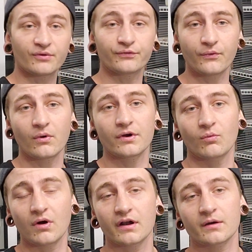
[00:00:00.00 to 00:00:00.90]
before the
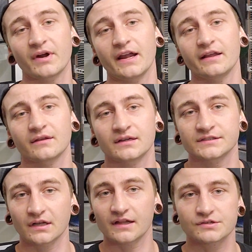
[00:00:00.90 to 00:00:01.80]
water
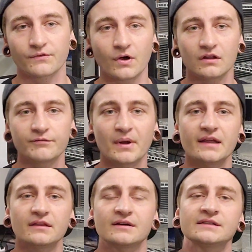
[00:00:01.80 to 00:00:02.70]
pythons, a clutch of olive
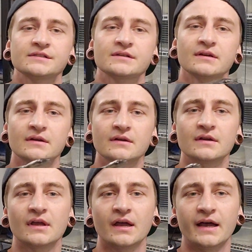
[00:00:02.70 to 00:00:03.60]
pythons,
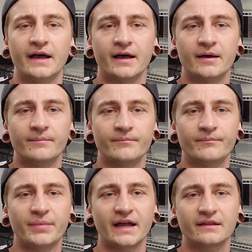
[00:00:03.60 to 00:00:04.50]

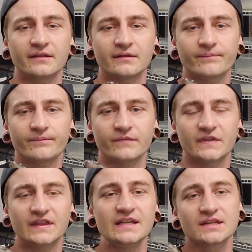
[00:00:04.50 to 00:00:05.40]
but
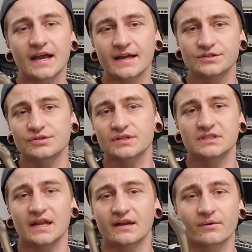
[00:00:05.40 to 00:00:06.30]
these guys usually
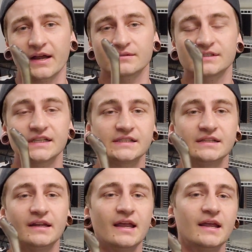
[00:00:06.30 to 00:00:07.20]
take around
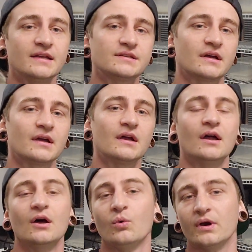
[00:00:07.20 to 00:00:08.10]
60 days,
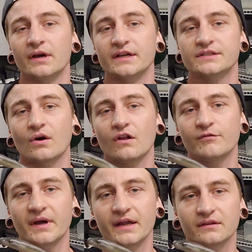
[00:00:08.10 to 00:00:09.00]
whereas the
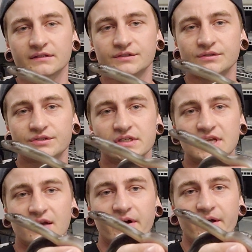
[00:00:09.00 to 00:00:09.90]
olive pythons usually
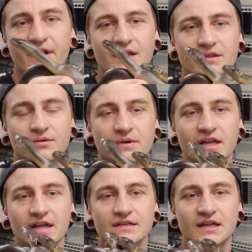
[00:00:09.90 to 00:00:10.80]
take around 83
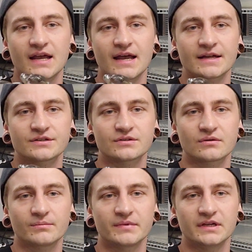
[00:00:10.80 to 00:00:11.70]
days to hatch, so
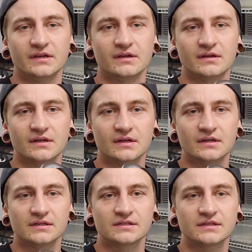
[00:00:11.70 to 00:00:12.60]
it'll be
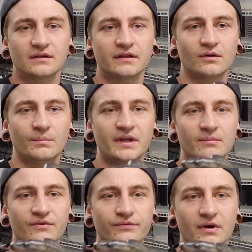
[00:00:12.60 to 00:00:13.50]
still a little
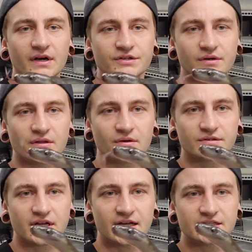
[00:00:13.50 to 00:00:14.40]
bit before I show you
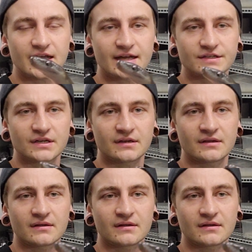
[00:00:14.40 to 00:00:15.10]
those guys hatching.